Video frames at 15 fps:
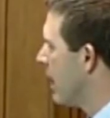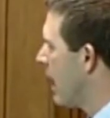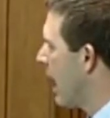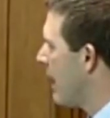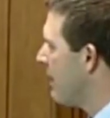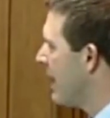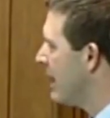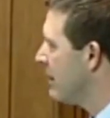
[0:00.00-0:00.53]

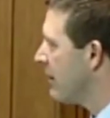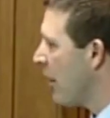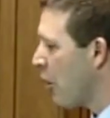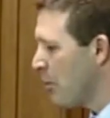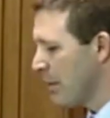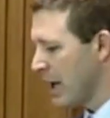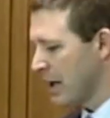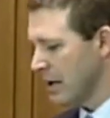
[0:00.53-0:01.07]
And then
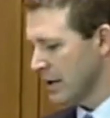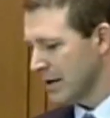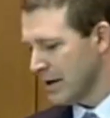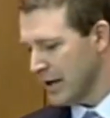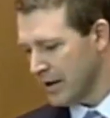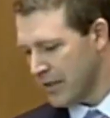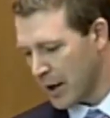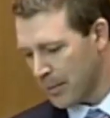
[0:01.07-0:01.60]
tell me
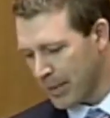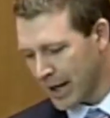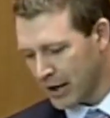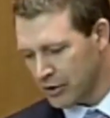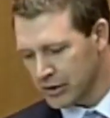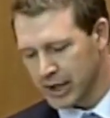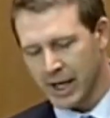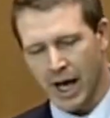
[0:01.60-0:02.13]
that
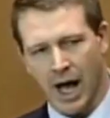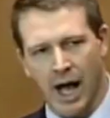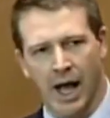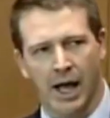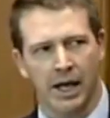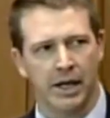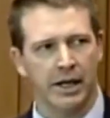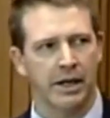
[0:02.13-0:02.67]
apparently
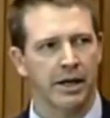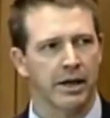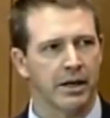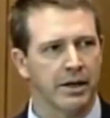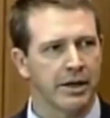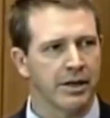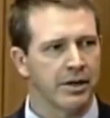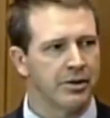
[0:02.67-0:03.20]
I
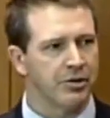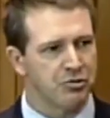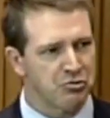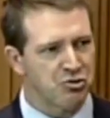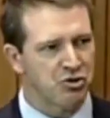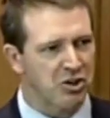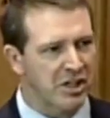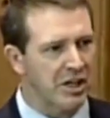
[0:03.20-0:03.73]

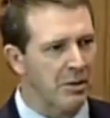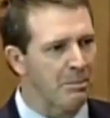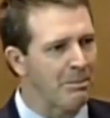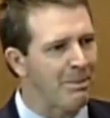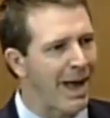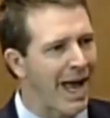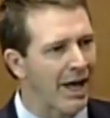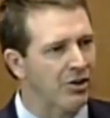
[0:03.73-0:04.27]
should get a
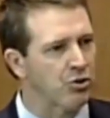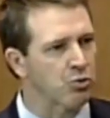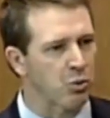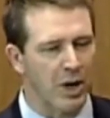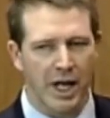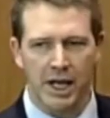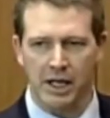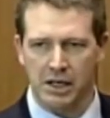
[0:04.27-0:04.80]
bad
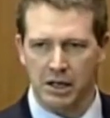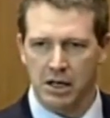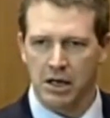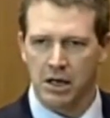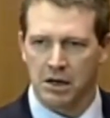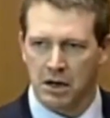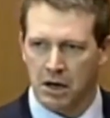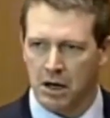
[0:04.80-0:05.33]
grade
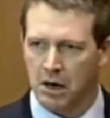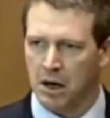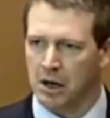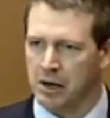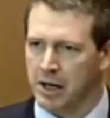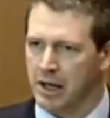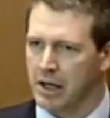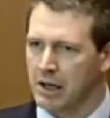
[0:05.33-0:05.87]

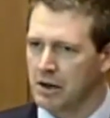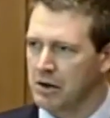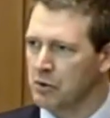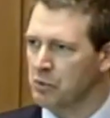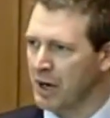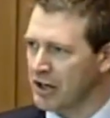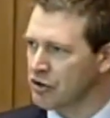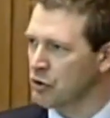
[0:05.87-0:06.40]
on
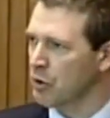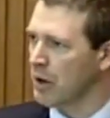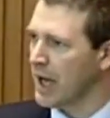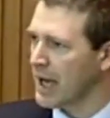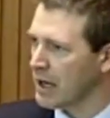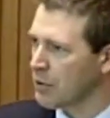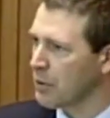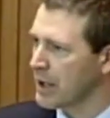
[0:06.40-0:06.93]
racial
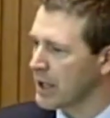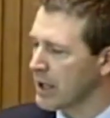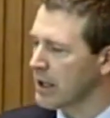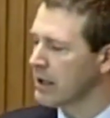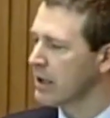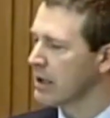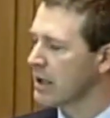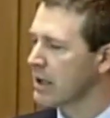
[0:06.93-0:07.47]

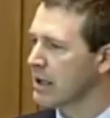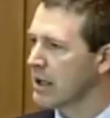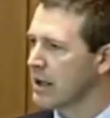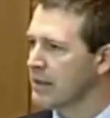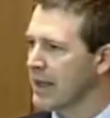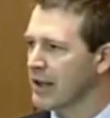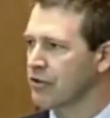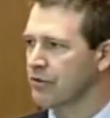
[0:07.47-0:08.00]
equity.
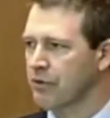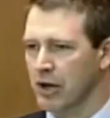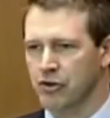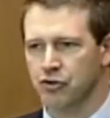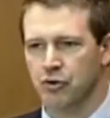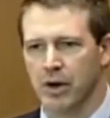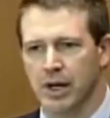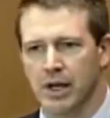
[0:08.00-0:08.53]
That's
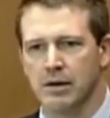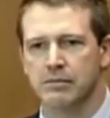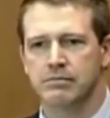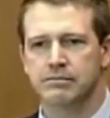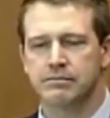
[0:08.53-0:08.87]
frustrating.